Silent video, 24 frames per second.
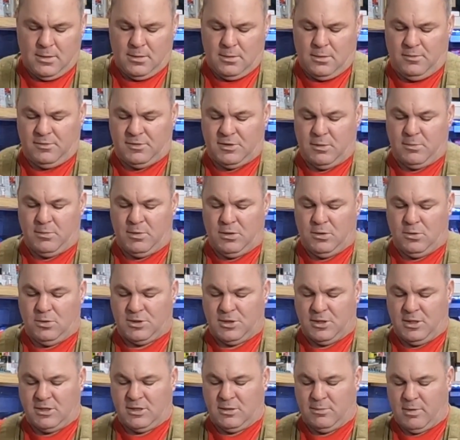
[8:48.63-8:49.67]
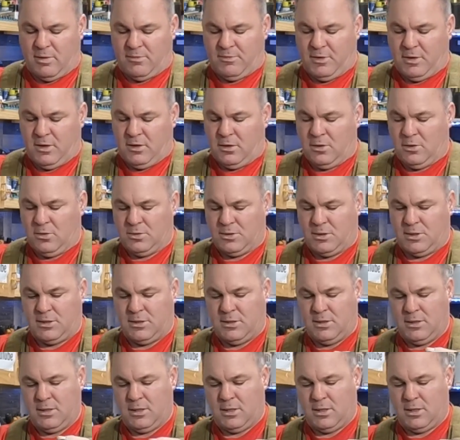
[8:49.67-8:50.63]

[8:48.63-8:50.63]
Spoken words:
You've seen me using this in my videos.